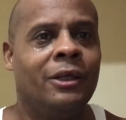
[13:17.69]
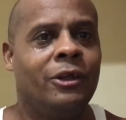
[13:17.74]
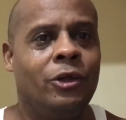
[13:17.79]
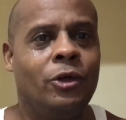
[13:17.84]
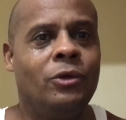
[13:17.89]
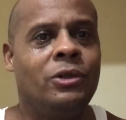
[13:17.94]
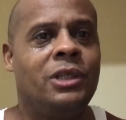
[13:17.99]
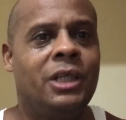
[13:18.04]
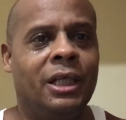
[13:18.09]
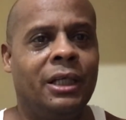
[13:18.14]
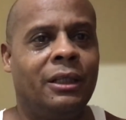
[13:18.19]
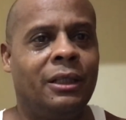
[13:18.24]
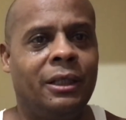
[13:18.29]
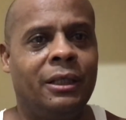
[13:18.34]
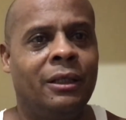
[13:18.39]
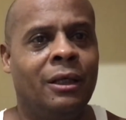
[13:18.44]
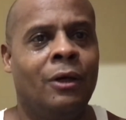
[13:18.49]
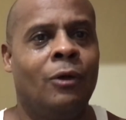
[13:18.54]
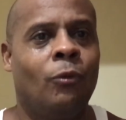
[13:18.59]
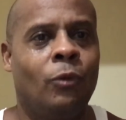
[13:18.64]
You
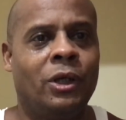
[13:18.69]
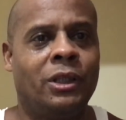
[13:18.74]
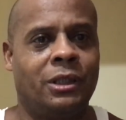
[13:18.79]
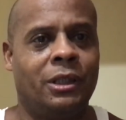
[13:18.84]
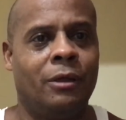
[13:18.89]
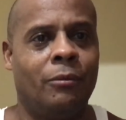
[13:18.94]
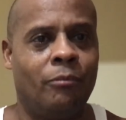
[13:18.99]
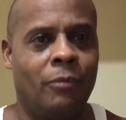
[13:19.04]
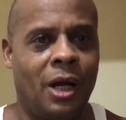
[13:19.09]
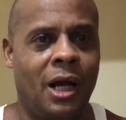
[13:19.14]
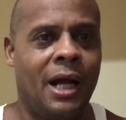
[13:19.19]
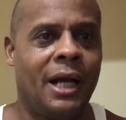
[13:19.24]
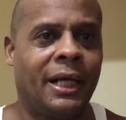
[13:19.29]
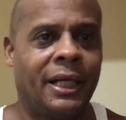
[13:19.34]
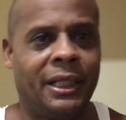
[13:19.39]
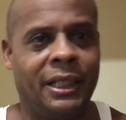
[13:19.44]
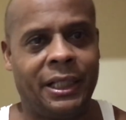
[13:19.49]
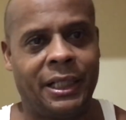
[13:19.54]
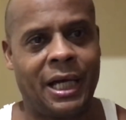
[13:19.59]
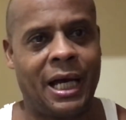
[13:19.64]
dealing with the
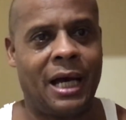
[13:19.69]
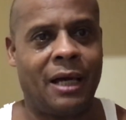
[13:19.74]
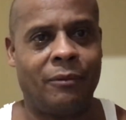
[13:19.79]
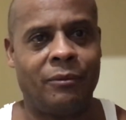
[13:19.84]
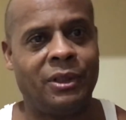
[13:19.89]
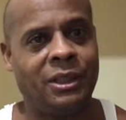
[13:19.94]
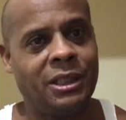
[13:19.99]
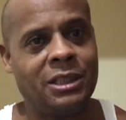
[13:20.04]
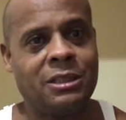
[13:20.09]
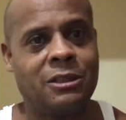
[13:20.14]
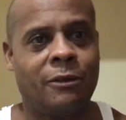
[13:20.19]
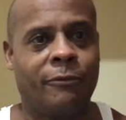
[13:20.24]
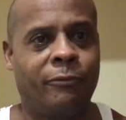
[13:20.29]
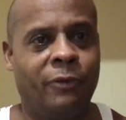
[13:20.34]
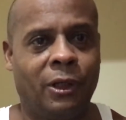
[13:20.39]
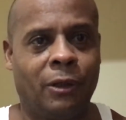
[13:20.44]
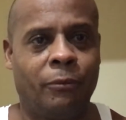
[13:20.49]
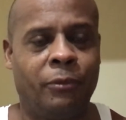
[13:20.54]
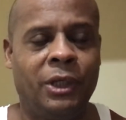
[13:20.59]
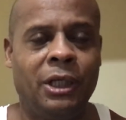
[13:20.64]
American economy. This is the
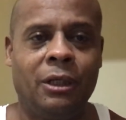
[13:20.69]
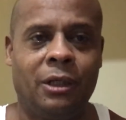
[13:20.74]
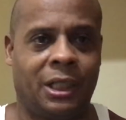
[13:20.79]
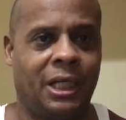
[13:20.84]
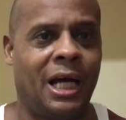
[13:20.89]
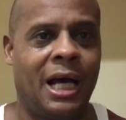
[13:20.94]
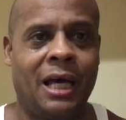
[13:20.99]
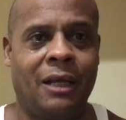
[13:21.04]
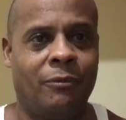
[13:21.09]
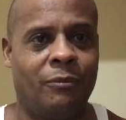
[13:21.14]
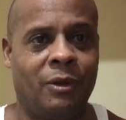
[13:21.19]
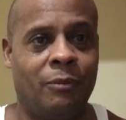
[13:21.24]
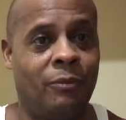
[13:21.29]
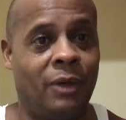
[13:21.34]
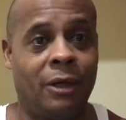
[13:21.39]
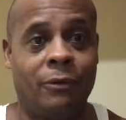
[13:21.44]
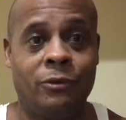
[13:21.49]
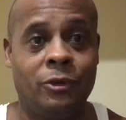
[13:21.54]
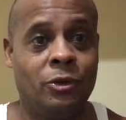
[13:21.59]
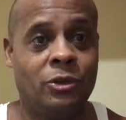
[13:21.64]
Filipino economy,
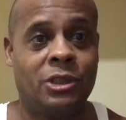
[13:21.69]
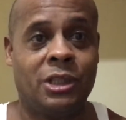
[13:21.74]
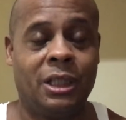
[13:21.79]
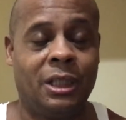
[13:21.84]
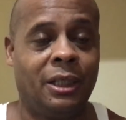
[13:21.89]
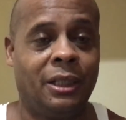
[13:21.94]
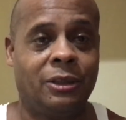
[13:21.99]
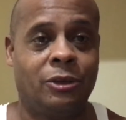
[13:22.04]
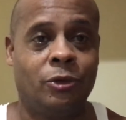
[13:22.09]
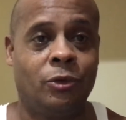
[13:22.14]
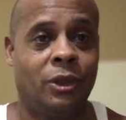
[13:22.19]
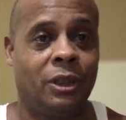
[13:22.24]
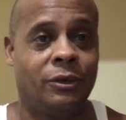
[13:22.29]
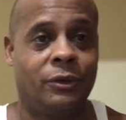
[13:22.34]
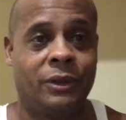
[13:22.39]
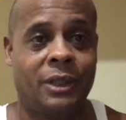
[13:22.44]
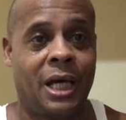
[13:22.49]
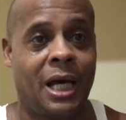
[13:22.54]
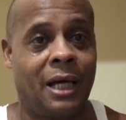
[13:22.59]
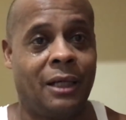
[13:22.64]
man. You send her
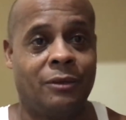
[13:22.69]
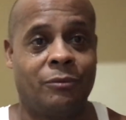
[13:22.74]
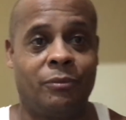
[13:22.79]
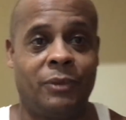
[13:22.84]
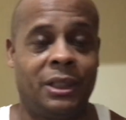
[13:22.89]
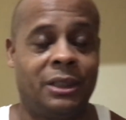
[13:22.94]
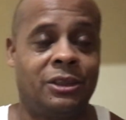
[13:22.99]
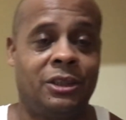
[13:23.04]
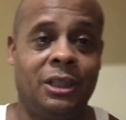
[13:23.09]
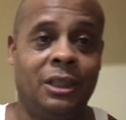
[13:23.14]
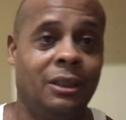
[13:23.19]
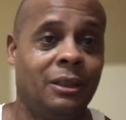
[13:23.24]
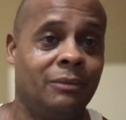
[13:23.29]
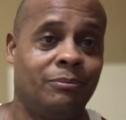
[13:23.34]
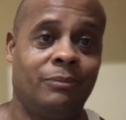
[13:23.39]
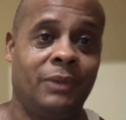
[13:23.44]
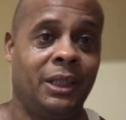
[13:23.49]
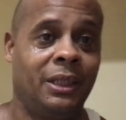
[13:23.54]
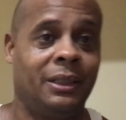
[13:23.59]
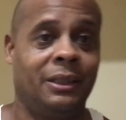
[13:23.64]
$200,
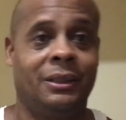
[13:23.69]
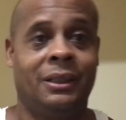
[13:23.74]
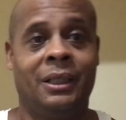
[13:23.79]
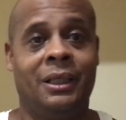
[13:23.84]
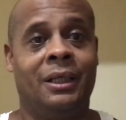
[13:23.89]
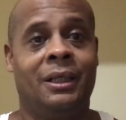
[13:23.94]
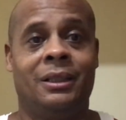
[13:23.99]
man.